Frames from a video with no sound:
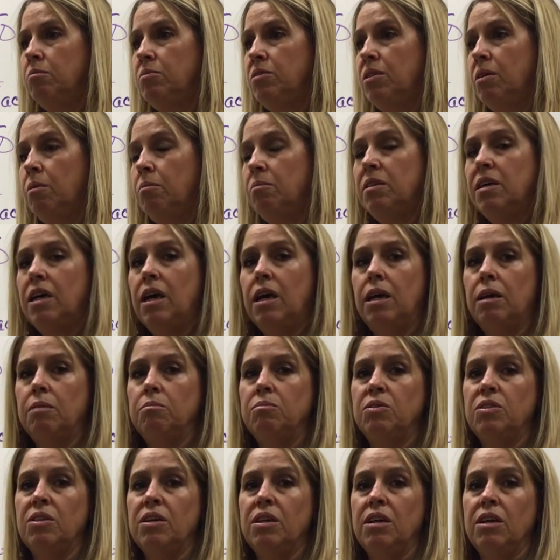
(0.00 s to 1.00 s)

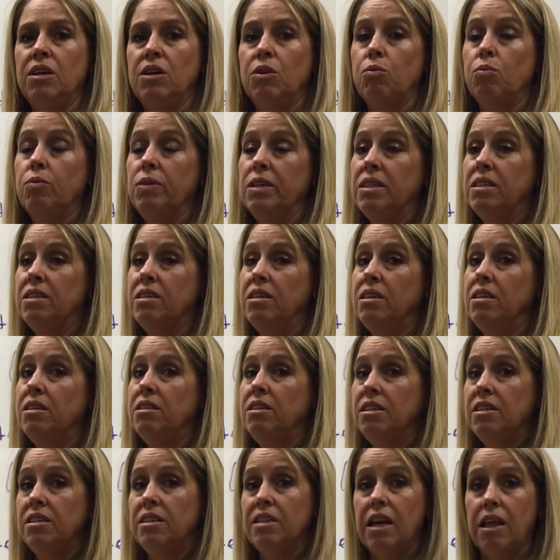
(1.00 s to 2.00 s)
Sometimes we see
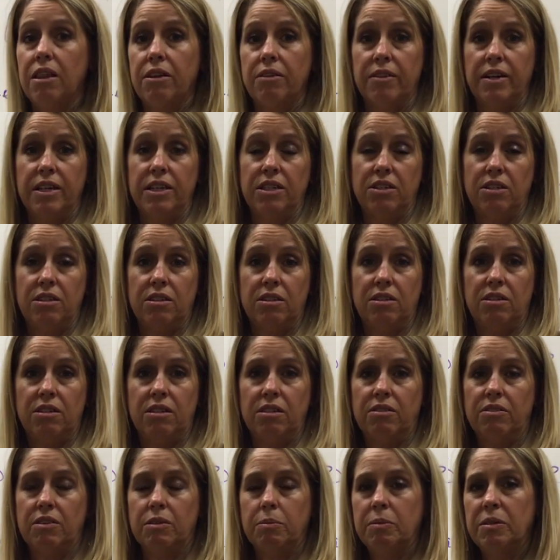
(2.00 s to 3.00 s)
decelerations, so
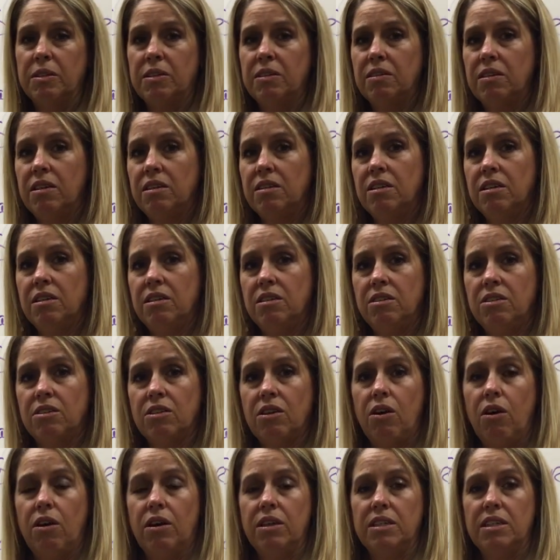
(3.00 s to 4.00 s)
if the placenta is
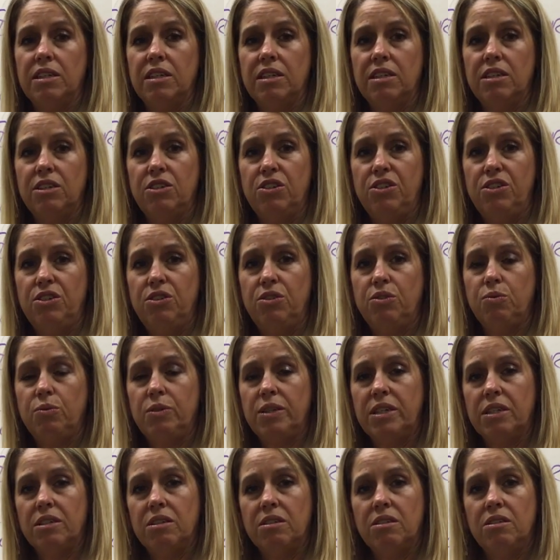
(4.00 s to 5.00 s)
causing issues, we
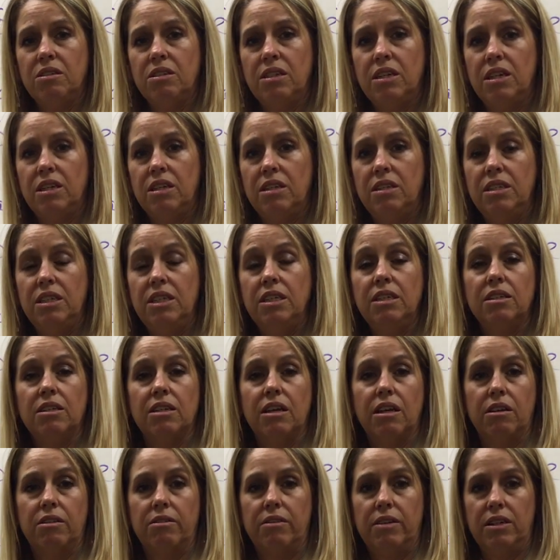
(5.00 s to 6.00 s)
can see
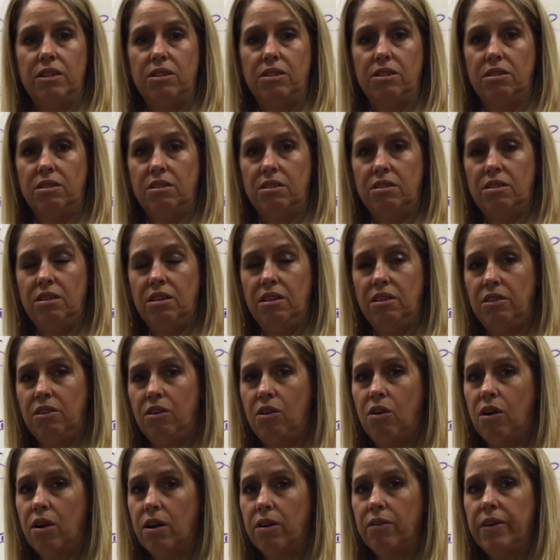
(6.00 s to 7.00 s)
decelerations in the
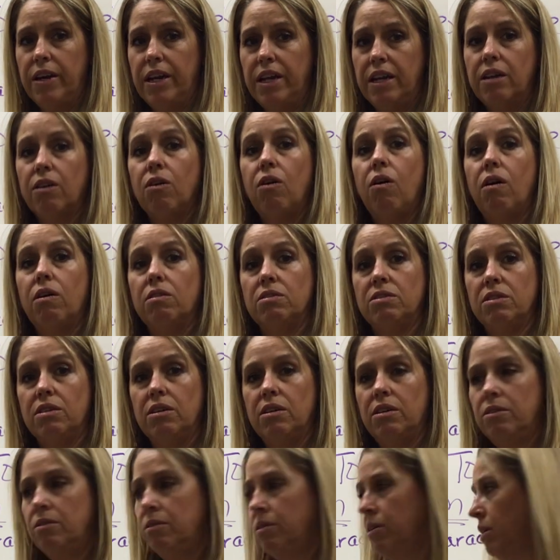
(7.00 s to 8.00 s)
heart rate
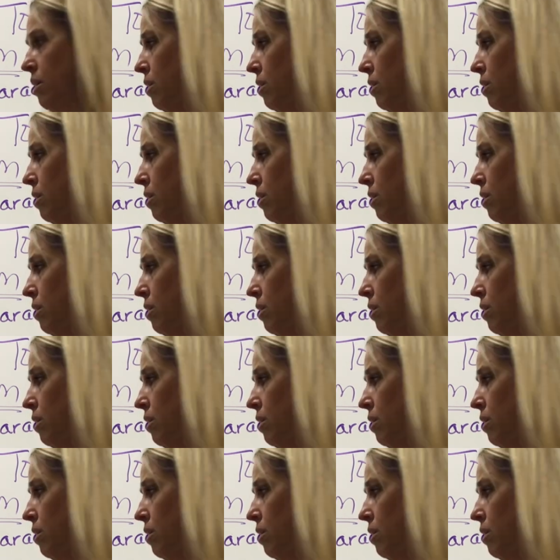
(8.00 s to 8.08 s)
also.